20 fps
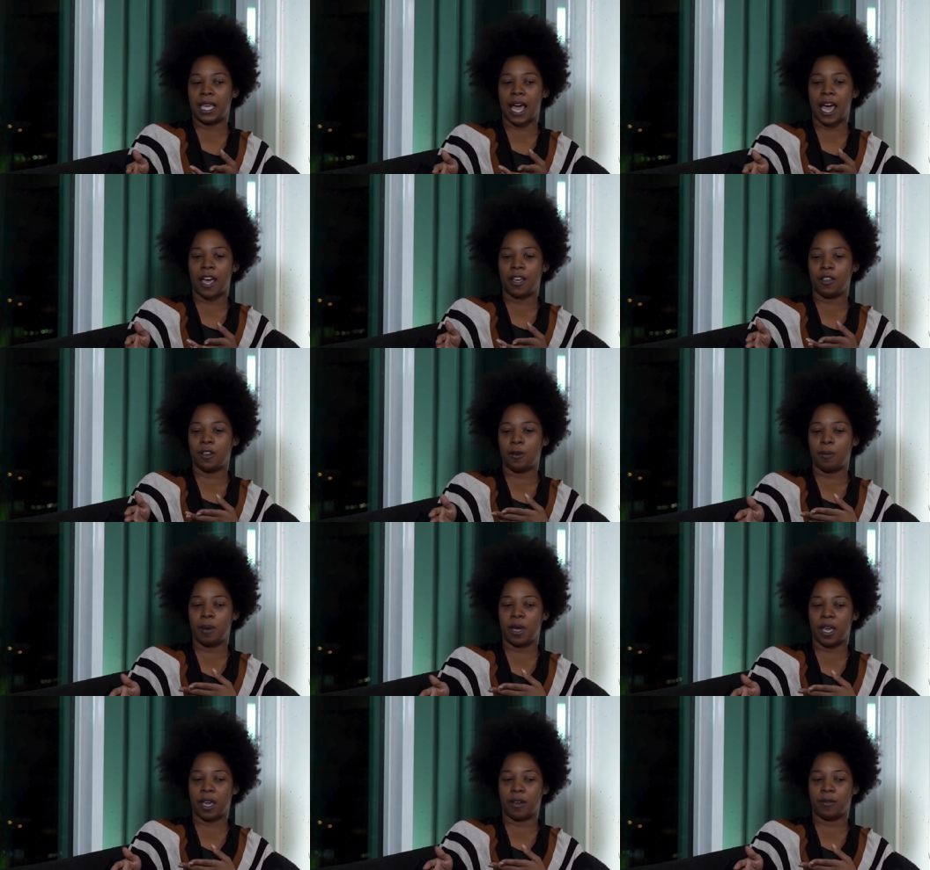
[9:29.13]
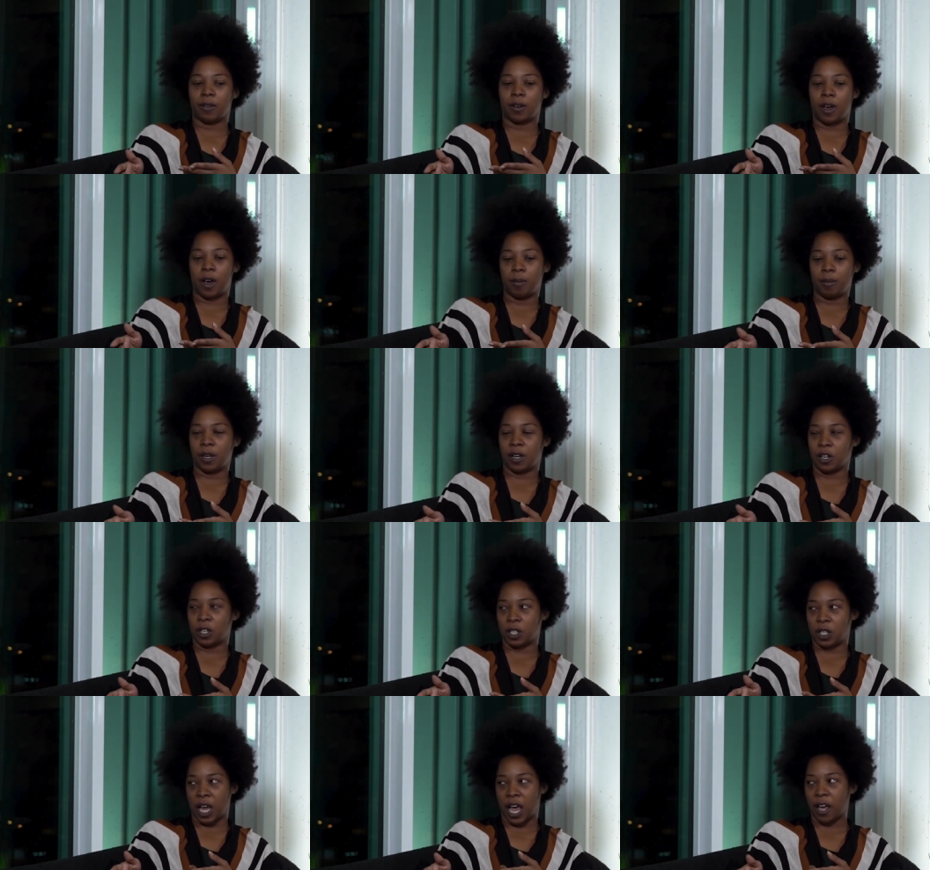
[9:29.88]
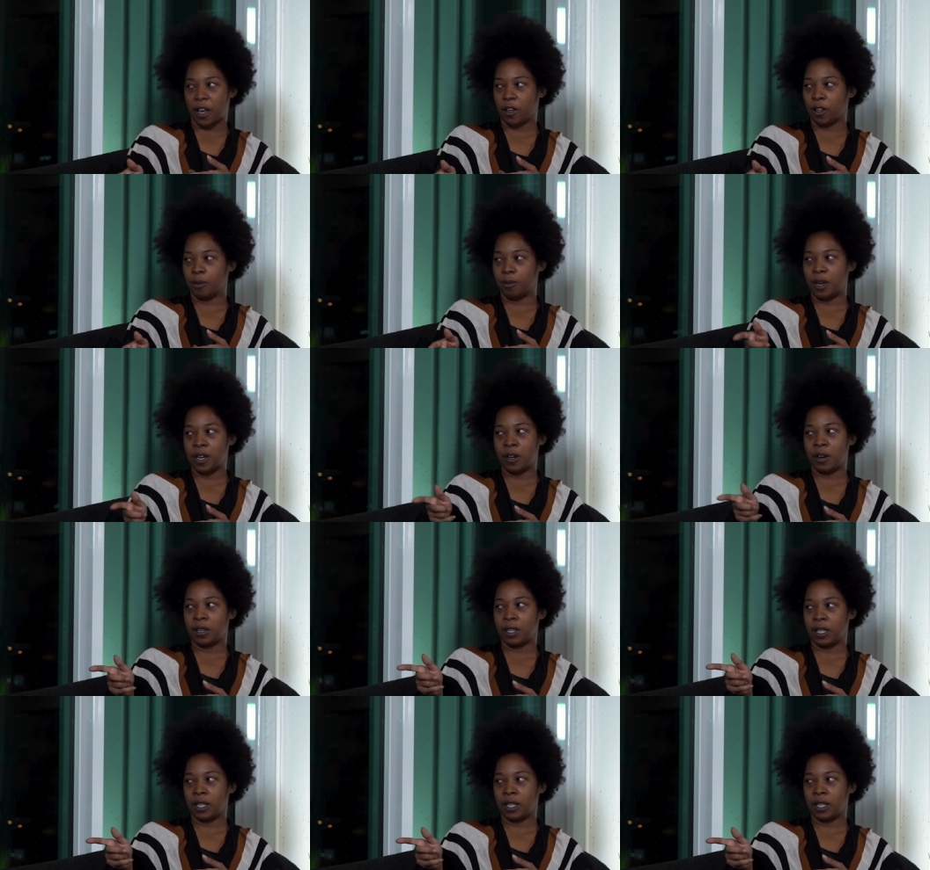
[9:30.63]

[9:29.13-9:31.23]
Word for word: yeah, you may have come here shackled, but you're